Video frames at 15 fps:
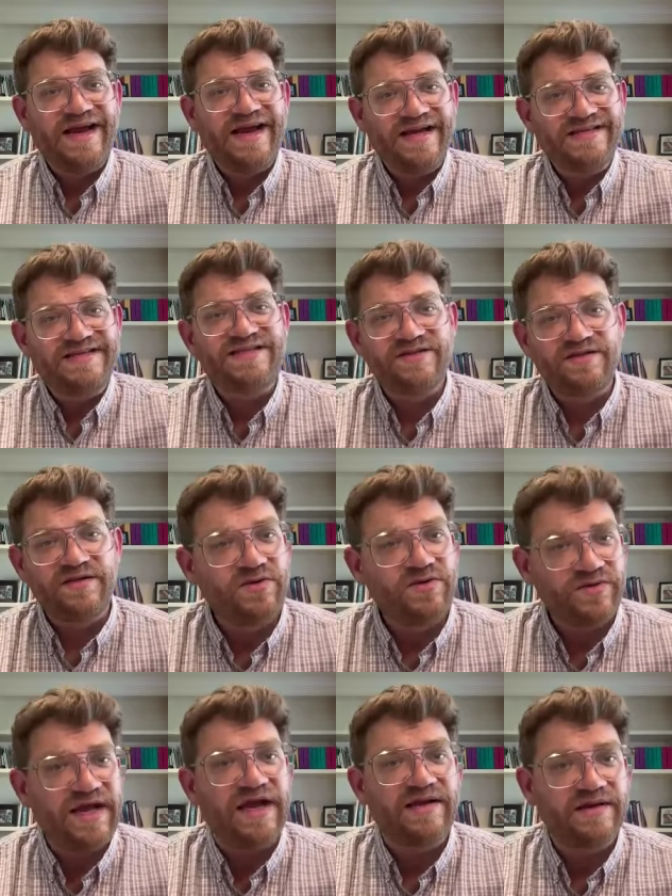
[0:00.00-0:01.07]
and still
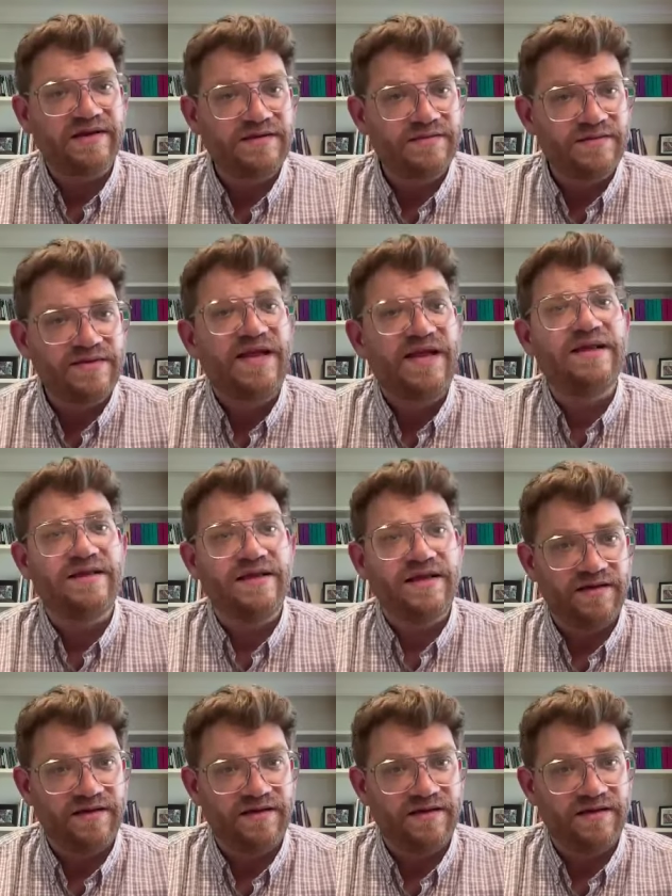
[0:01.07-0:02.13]
hold that
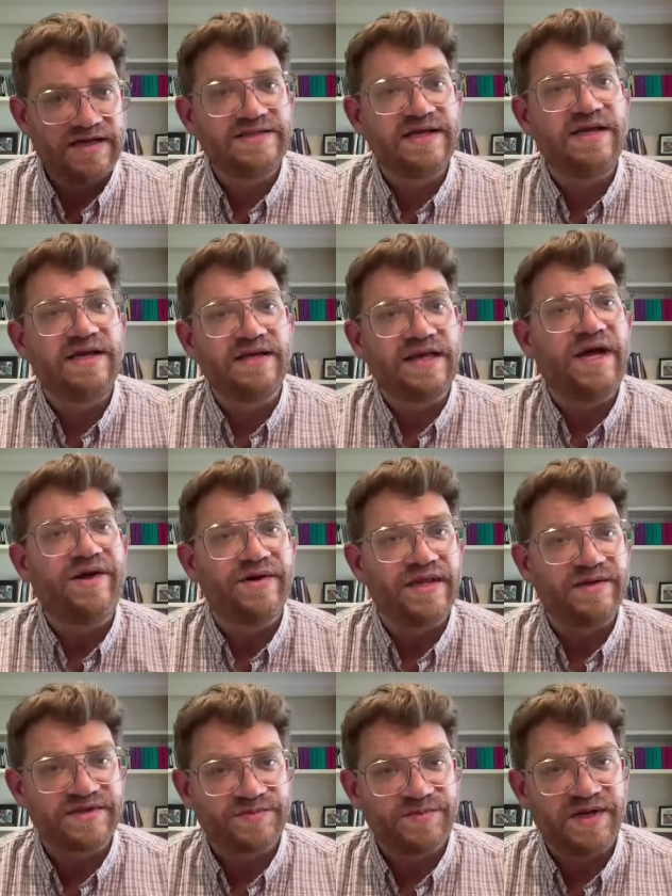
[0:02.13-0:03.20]
lightly as in allowing
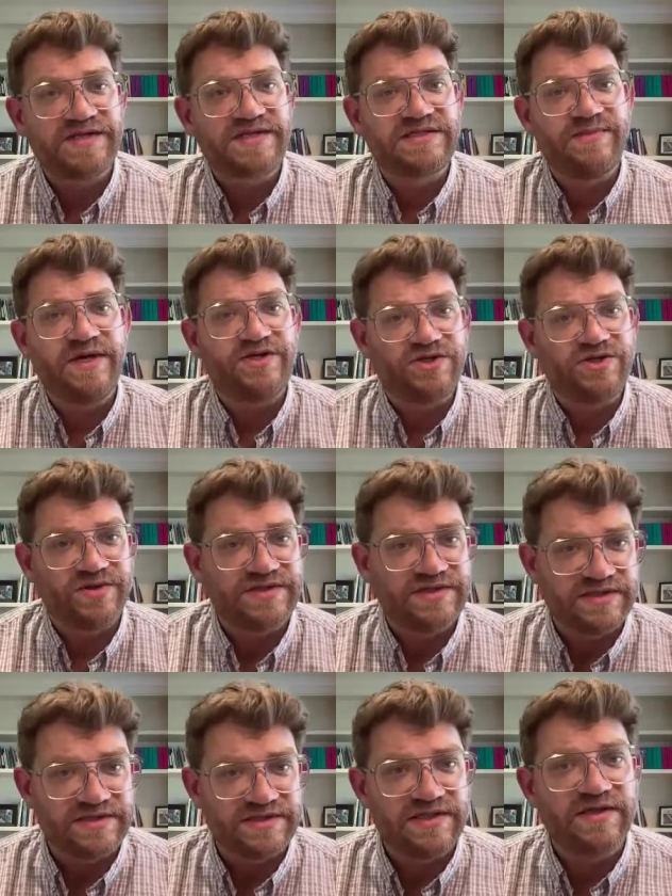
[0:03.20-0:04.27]
them space to make
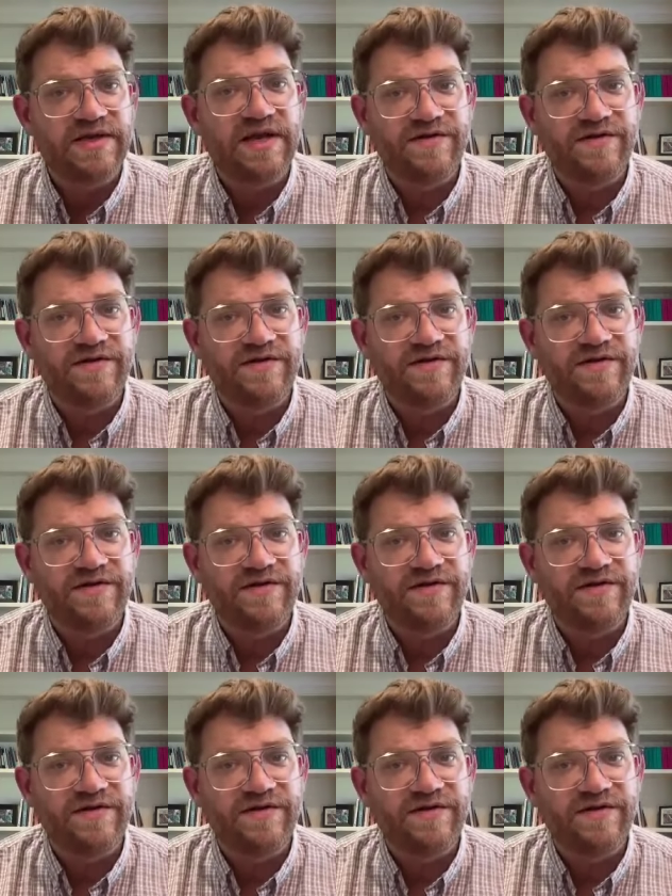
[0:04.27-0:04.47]
choices and,